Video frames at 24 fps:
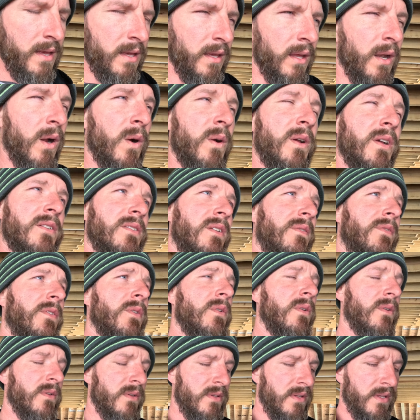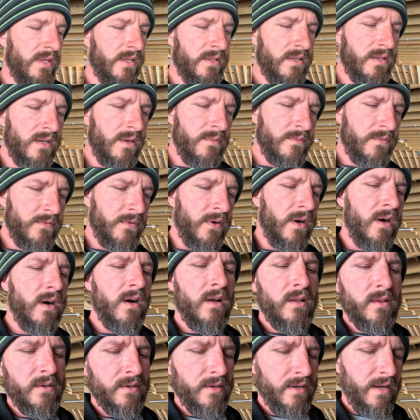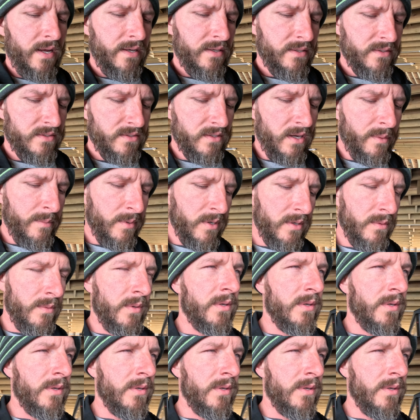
because if you, like, come fall or end of summer,